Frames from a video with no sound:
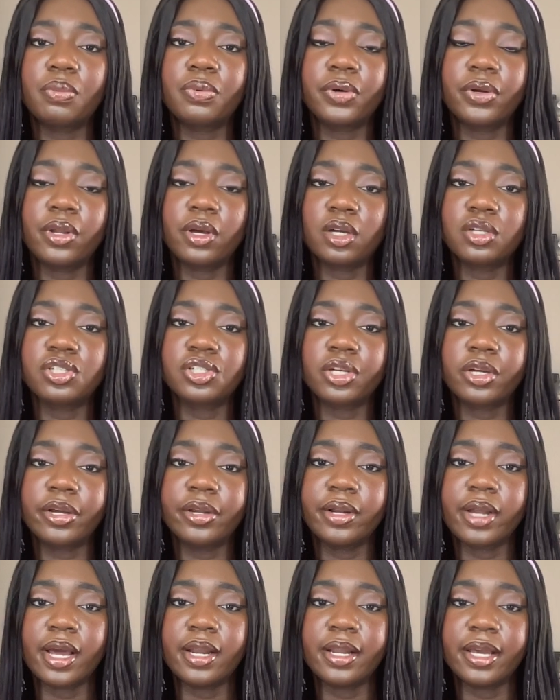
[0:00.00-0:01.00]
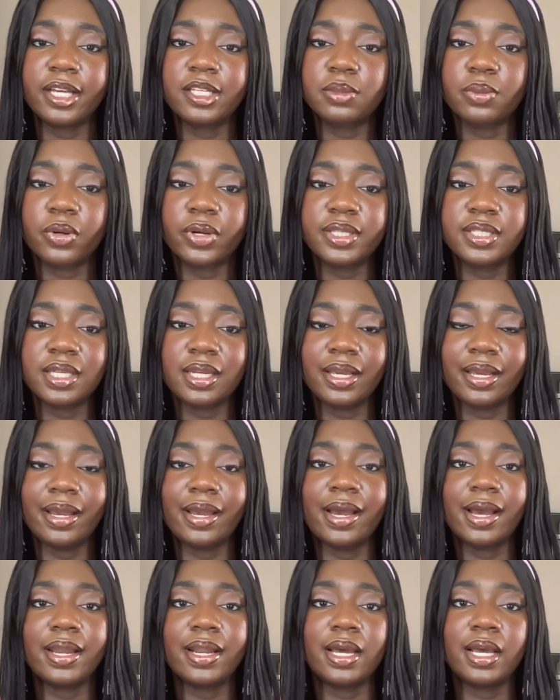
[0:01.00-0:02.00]
production and exporting in
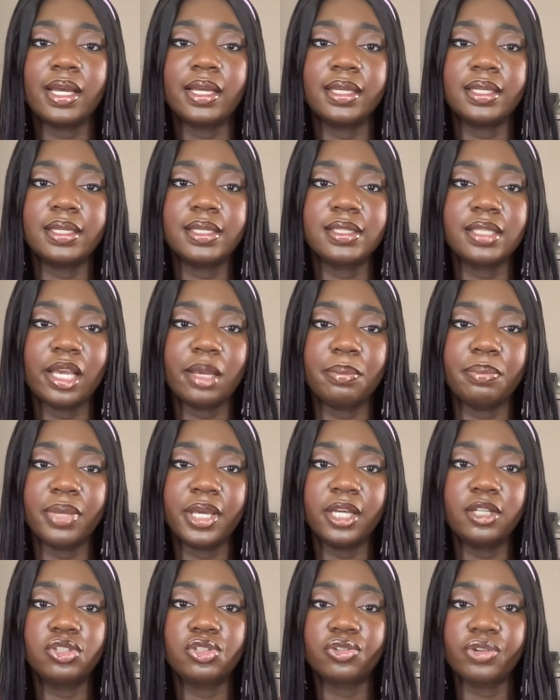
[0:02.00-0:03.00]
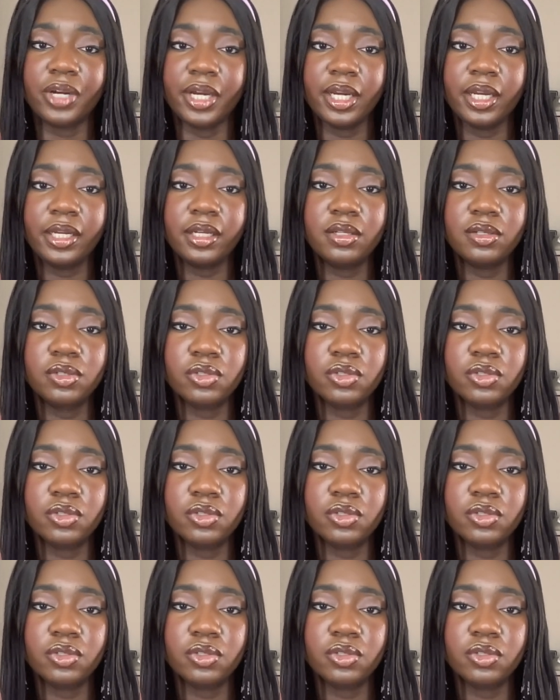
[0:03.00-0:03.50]
Ghana is a big trade.